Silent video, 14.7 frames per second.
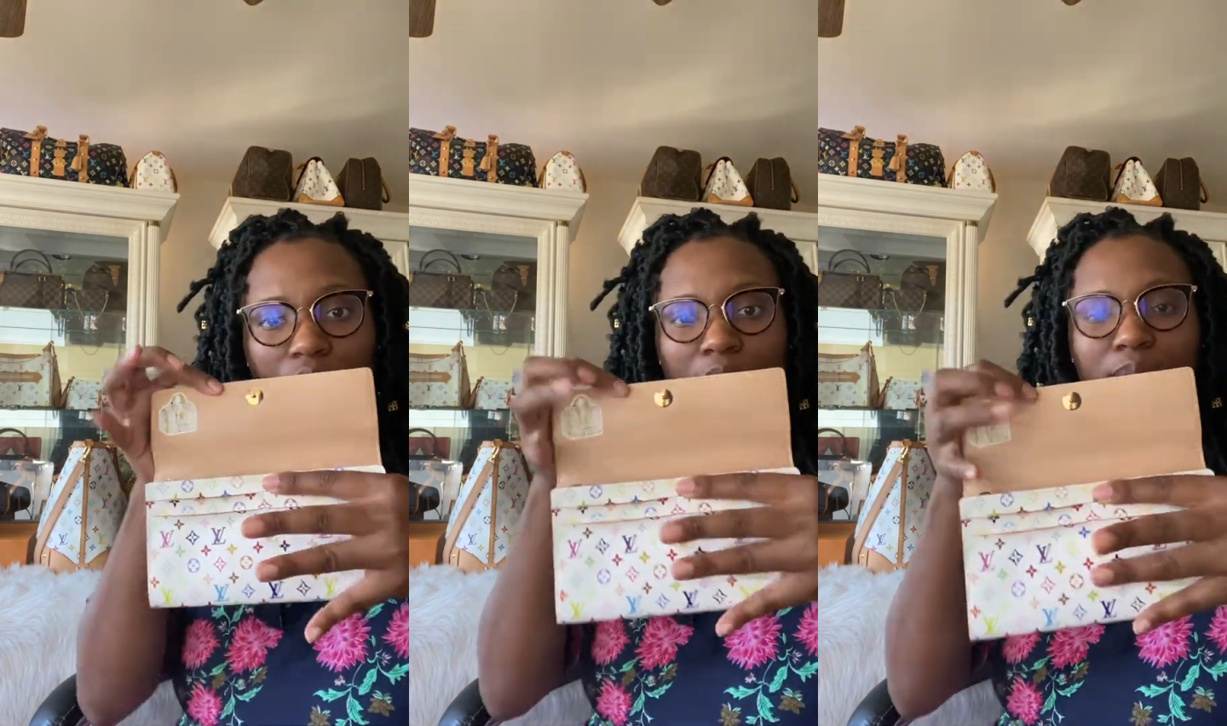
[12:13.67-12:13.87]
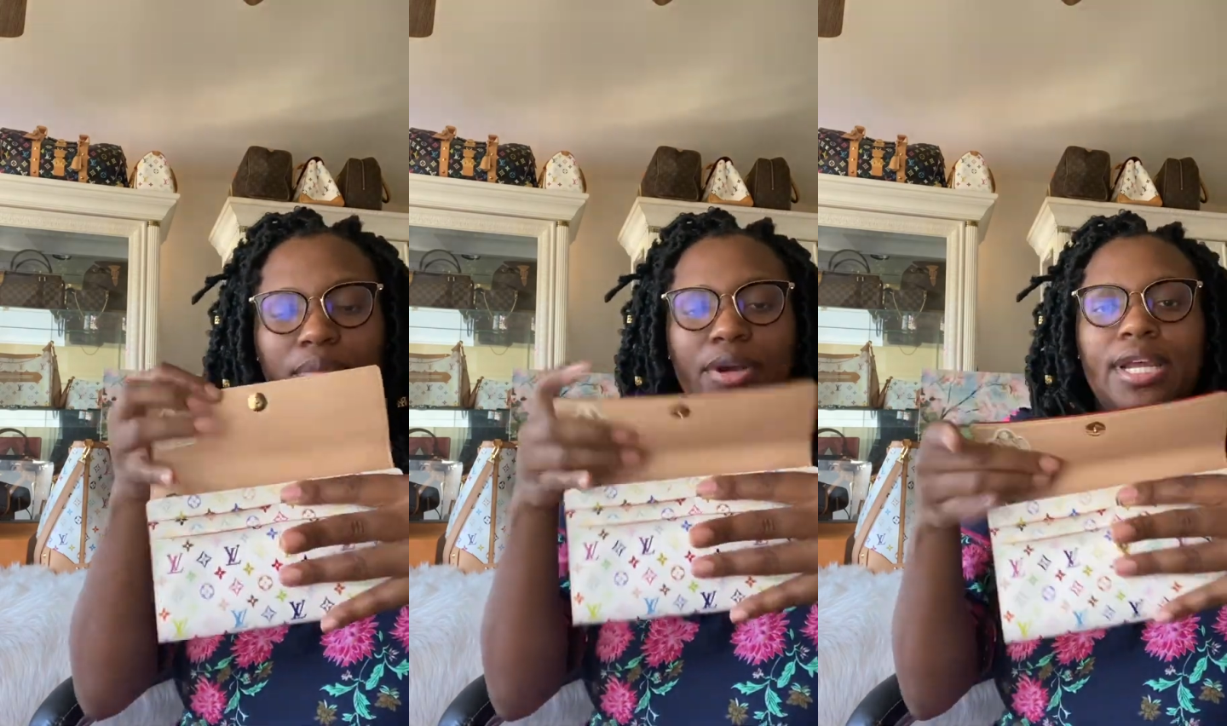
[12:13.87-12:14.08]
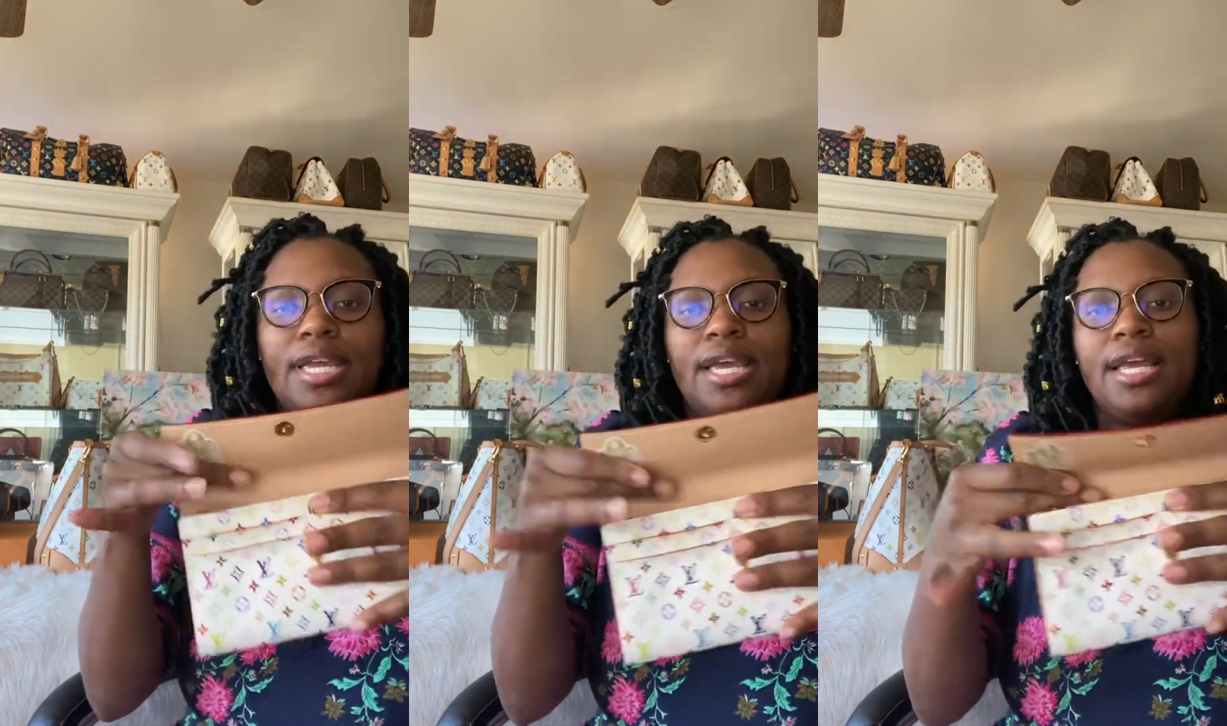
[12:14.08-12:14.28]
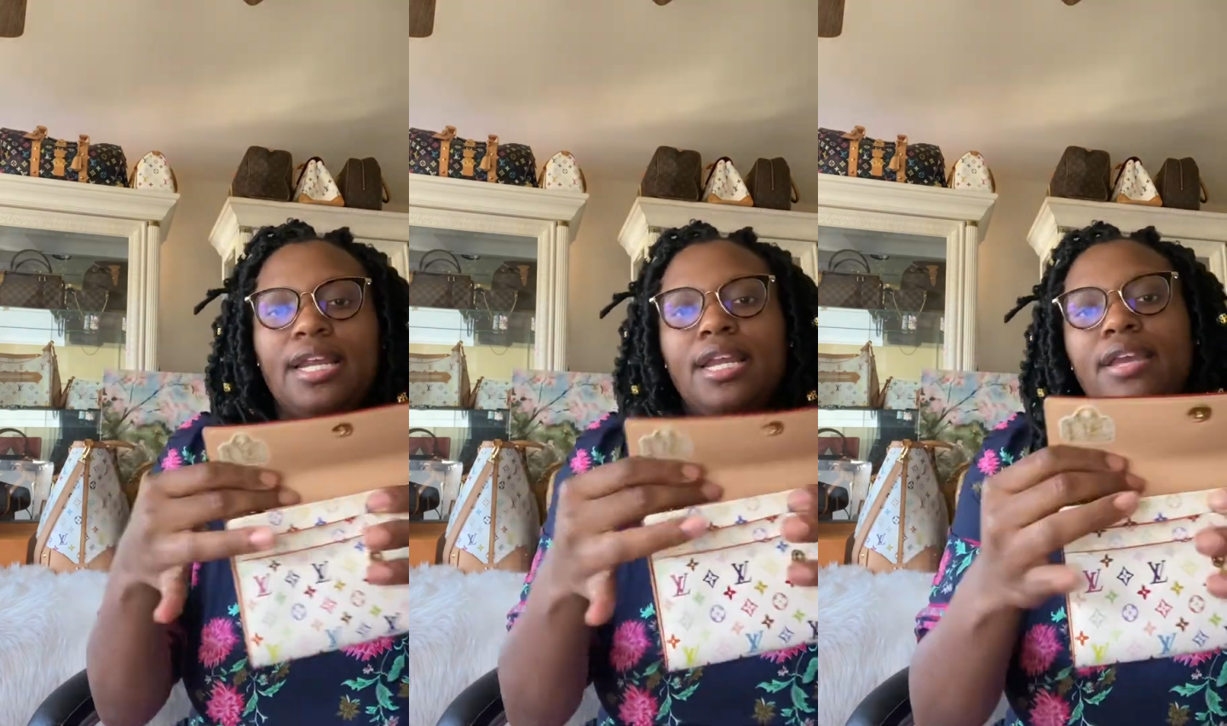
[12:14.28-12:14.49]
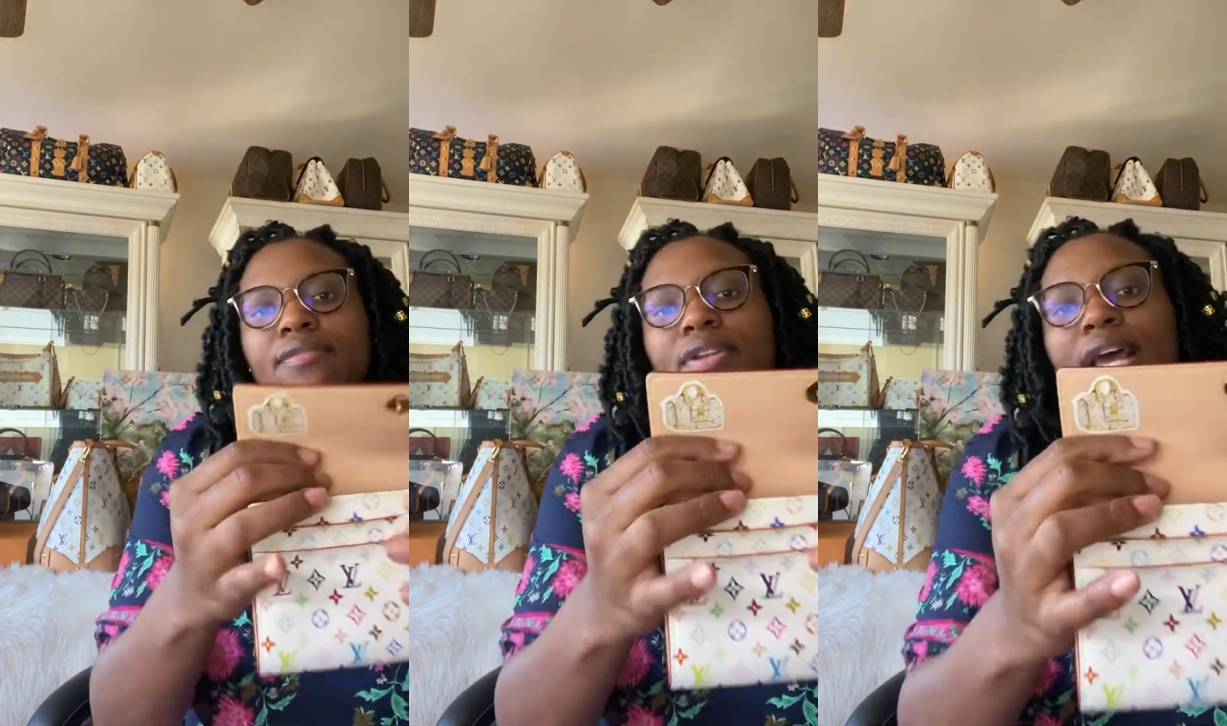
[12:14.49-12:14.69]
and pretty, and
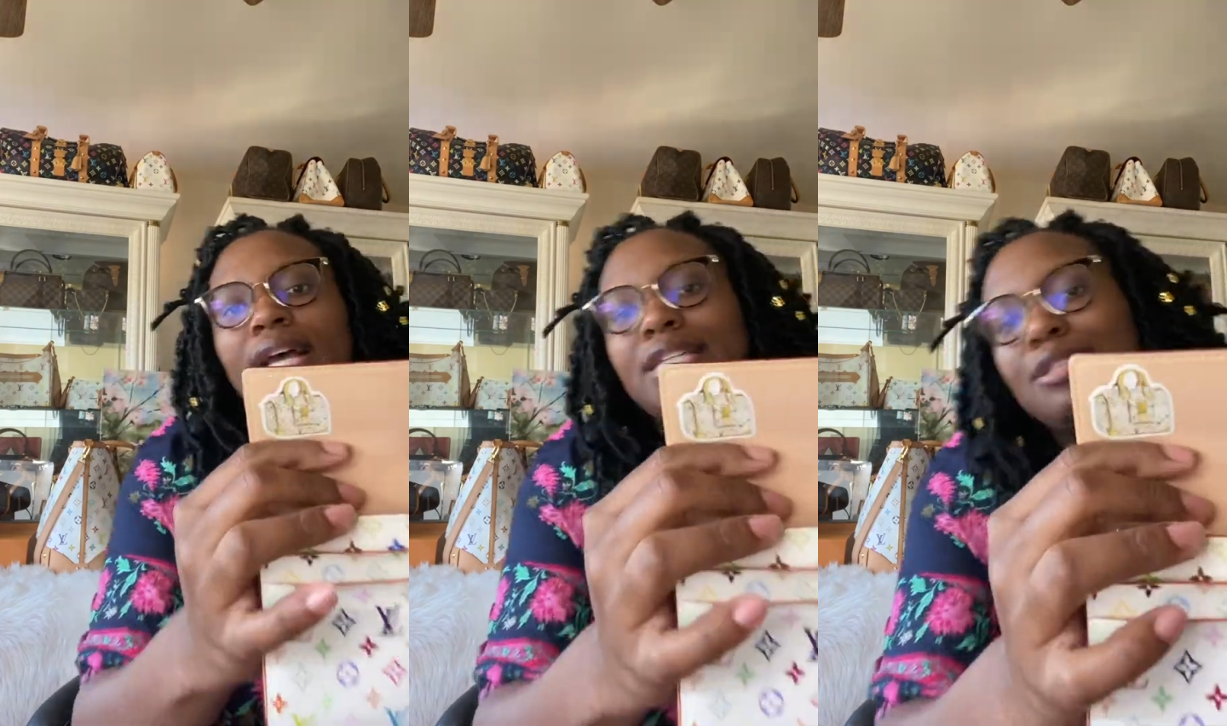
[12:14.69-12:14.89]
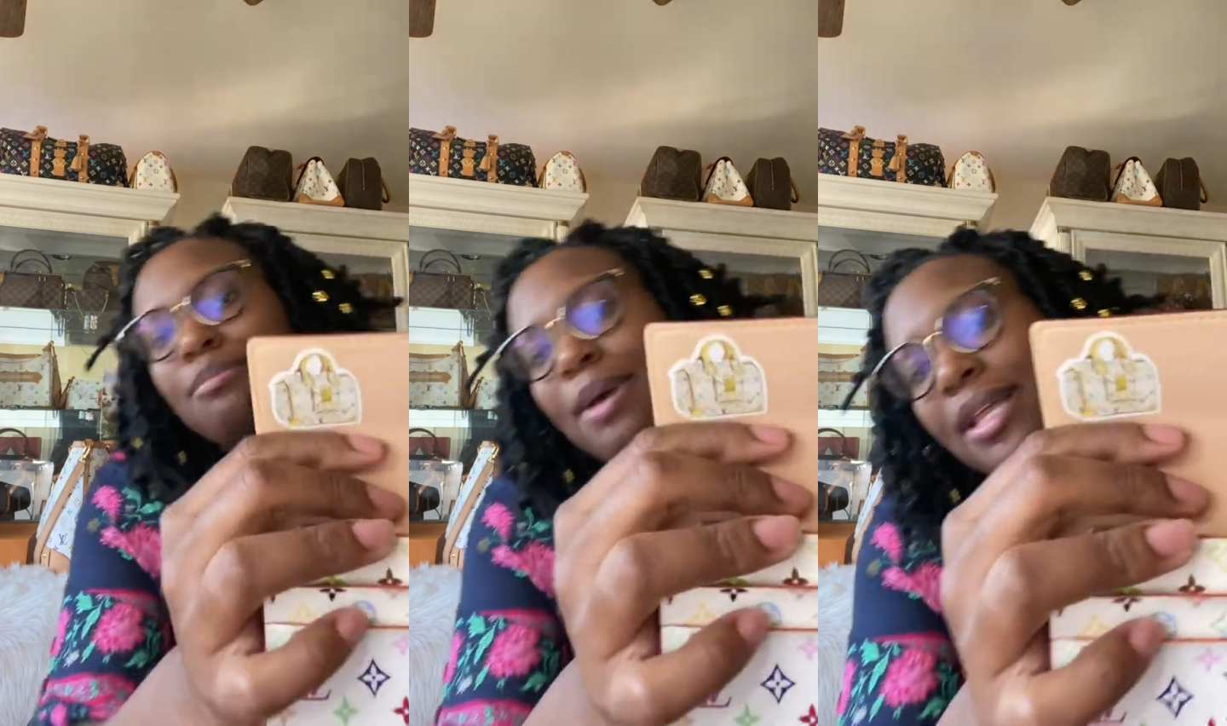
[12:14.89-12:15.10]
it even has my